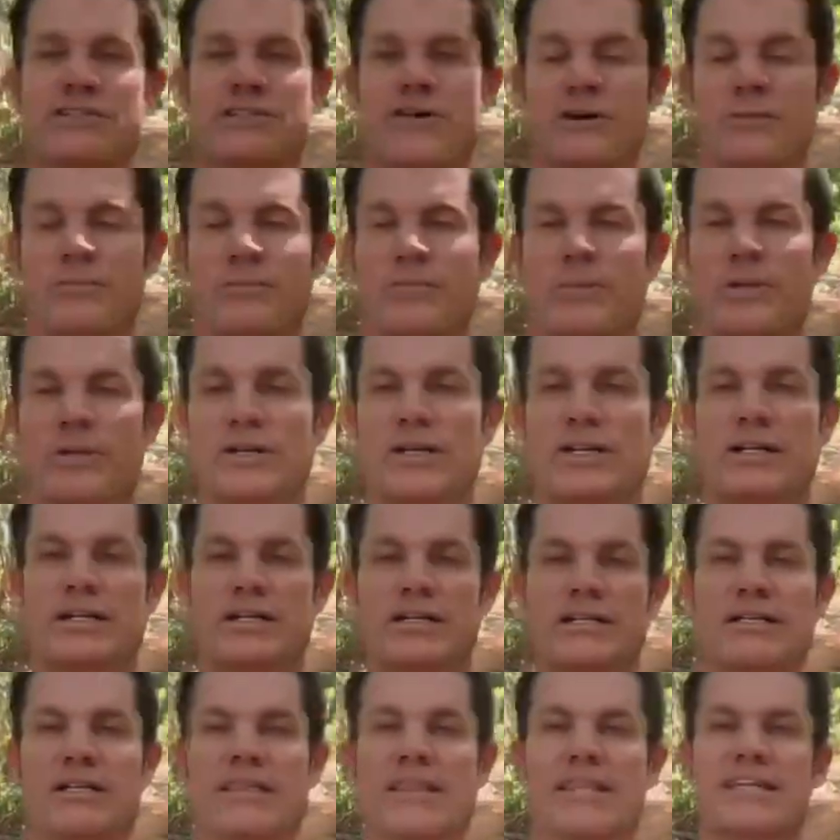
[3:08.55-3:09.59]
her book,
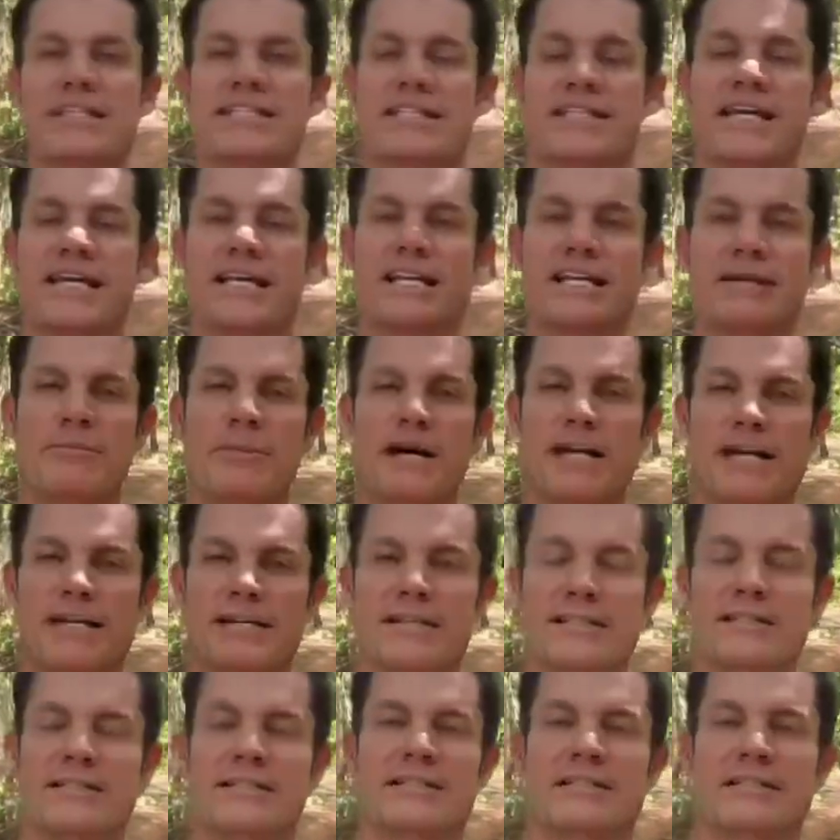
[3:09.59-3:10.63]
This Naked Mind,